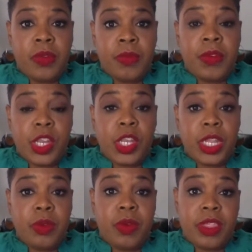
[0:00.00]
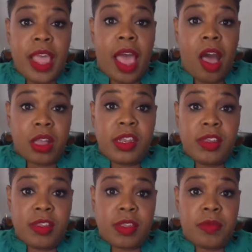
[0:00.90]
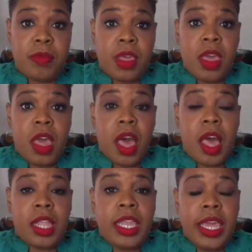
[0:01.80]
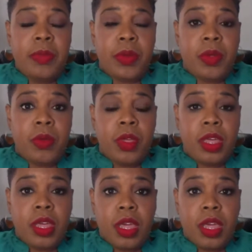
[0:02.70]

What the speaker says: eventually with that autism label,